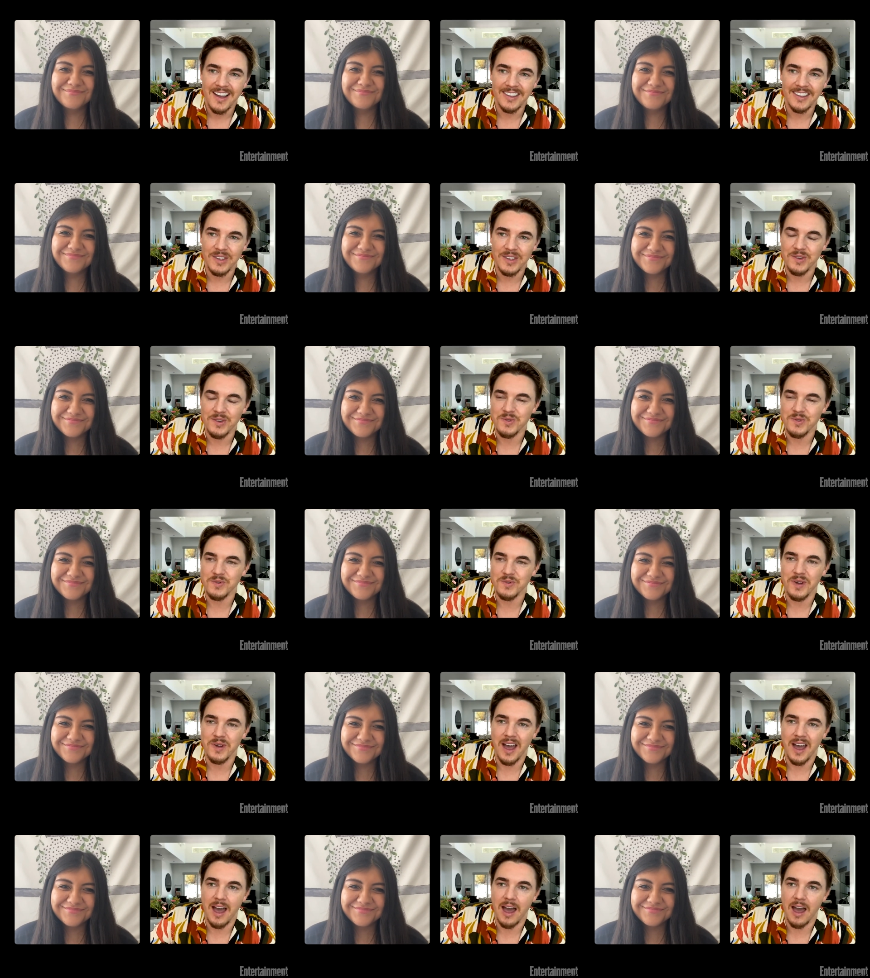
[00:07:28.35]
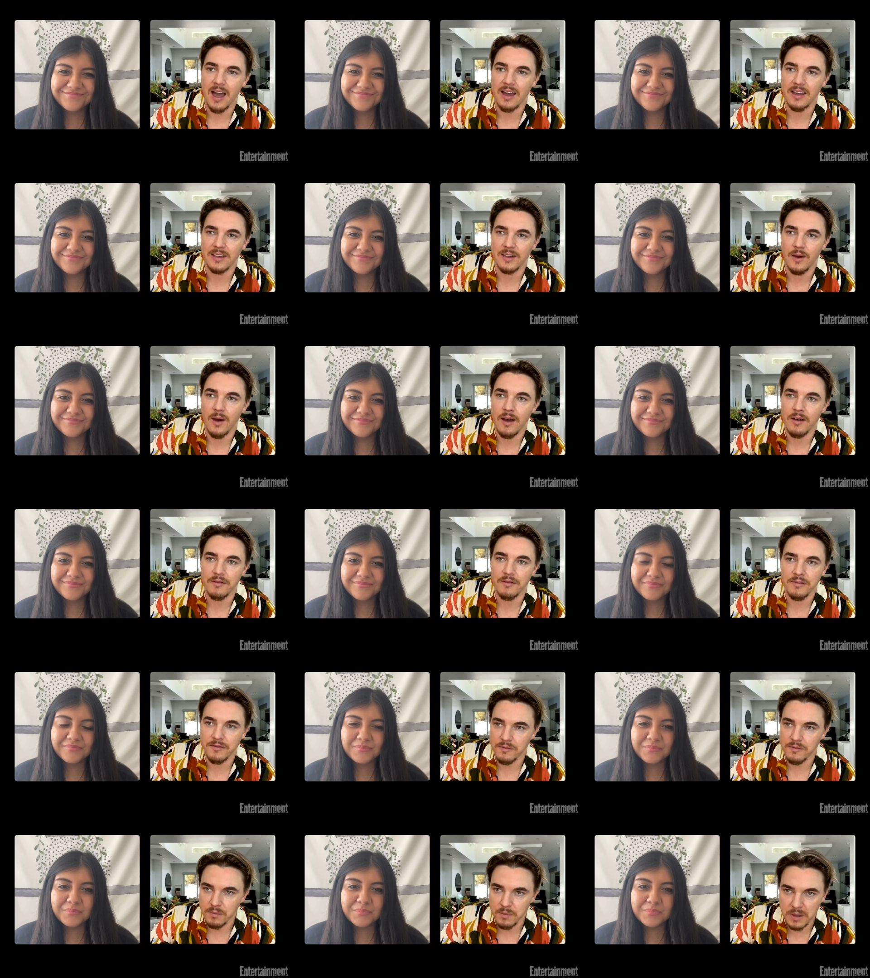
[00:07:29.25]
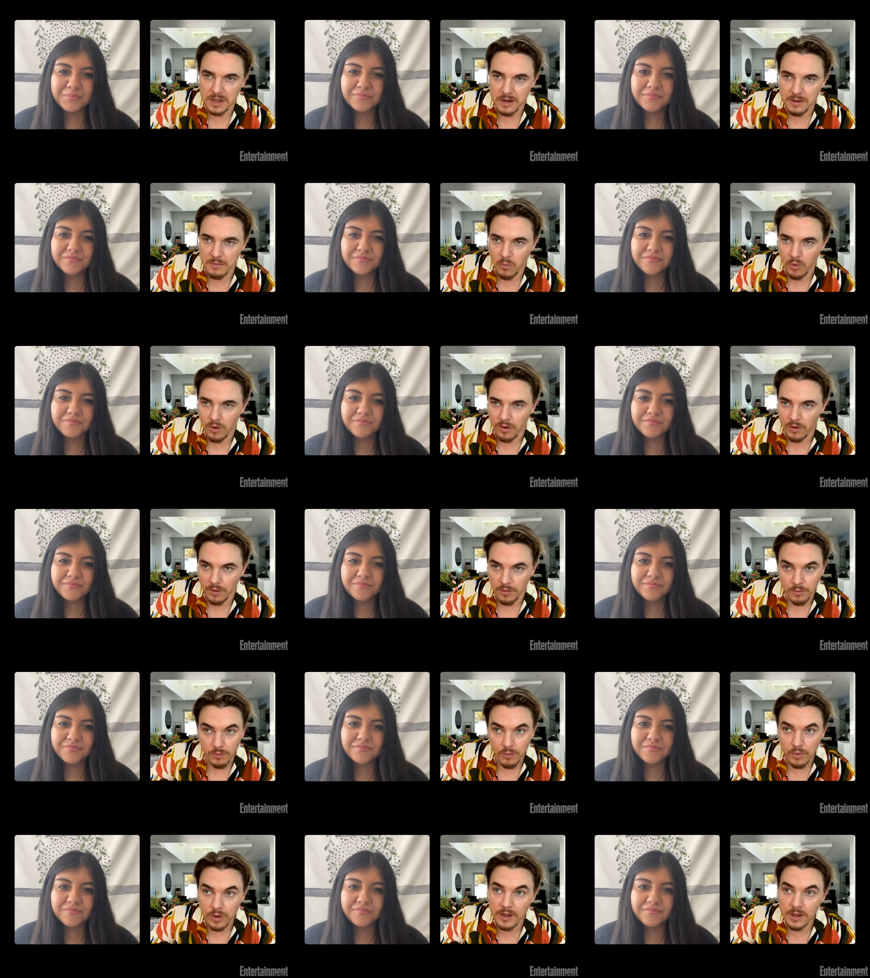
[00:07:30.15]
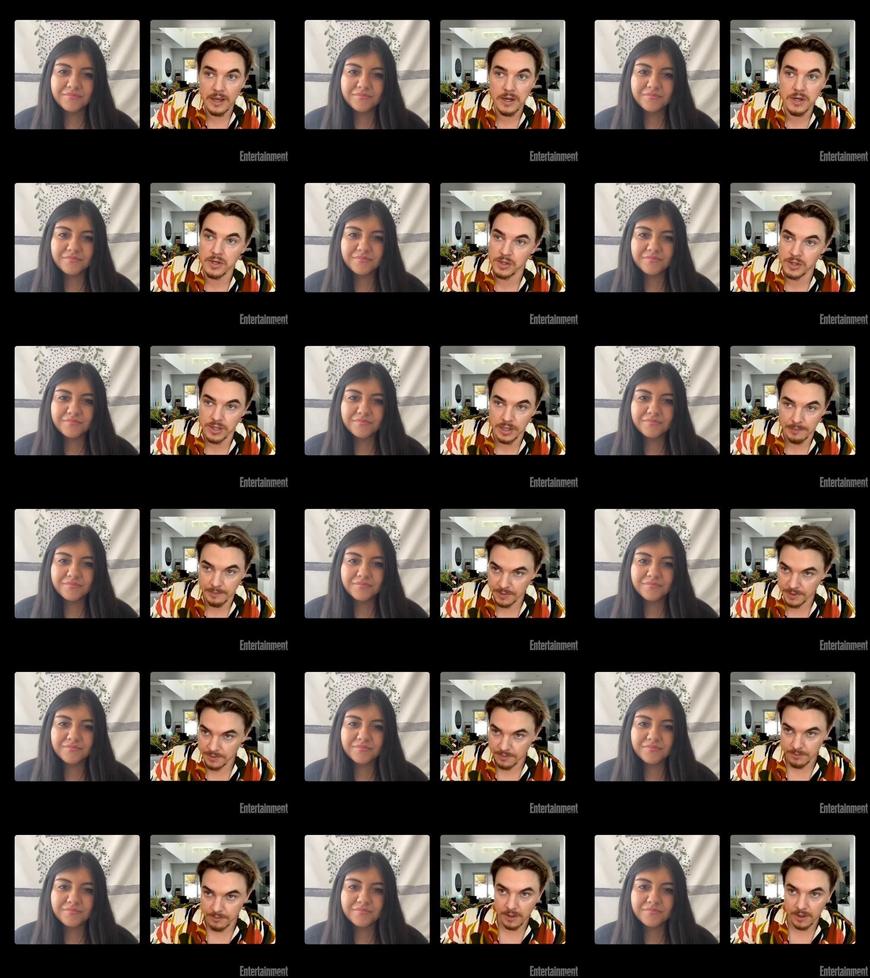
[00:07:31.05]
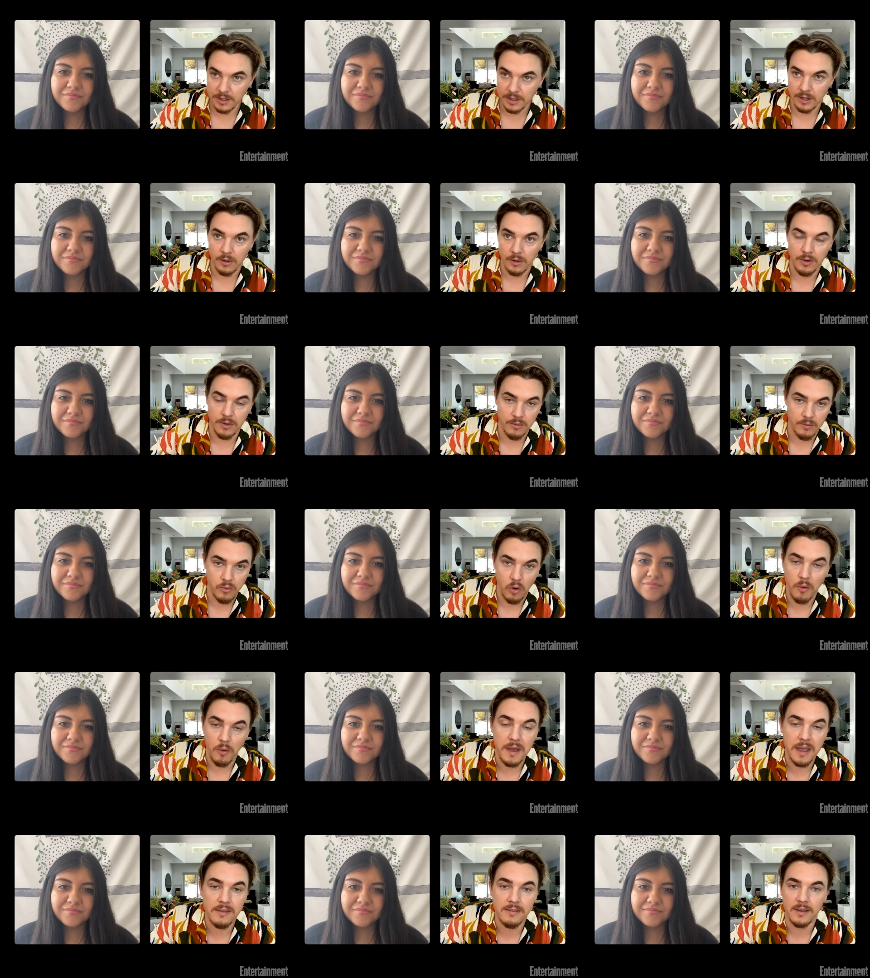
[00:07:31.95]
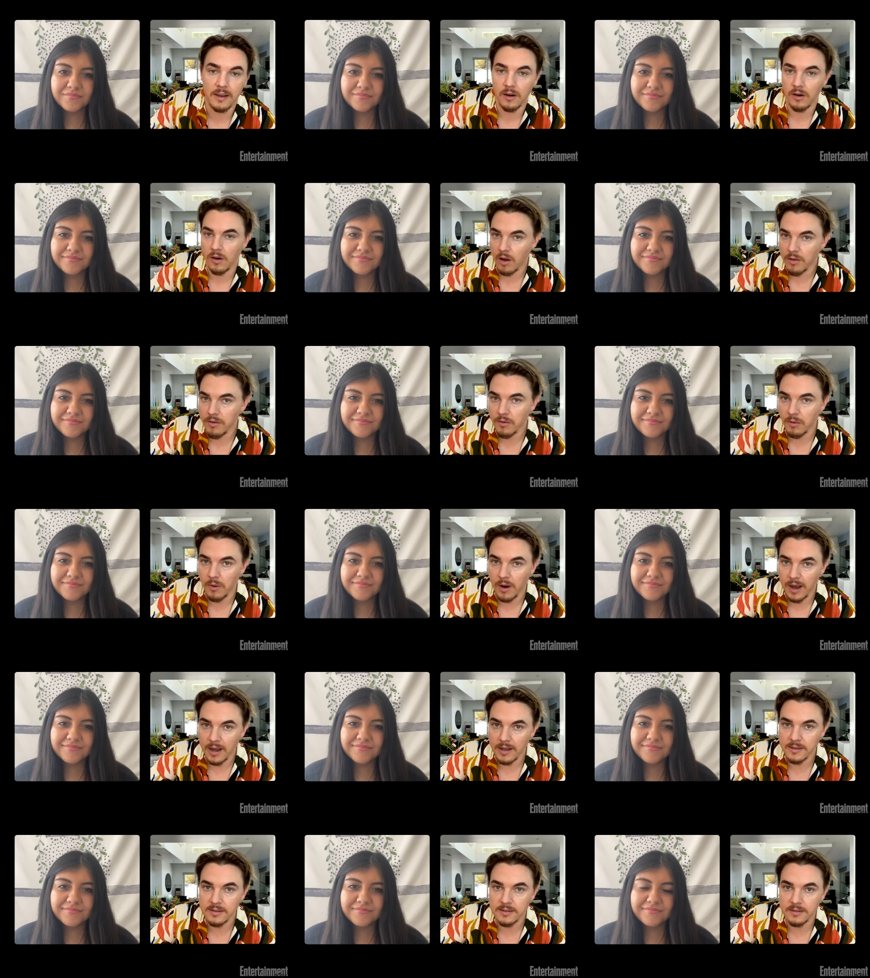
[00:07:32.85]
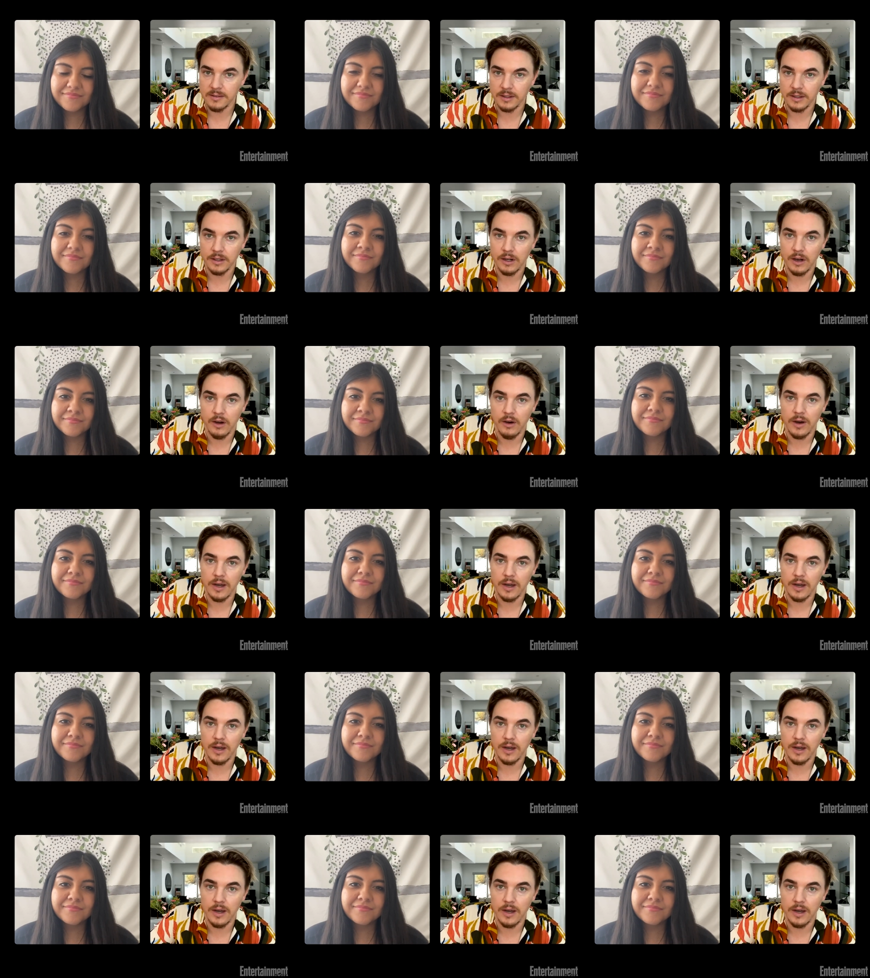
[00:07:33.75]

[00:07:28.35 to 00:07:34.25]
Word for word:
Speaker 1: You have been in more relationships, you know, with romantic or otherwise, you know,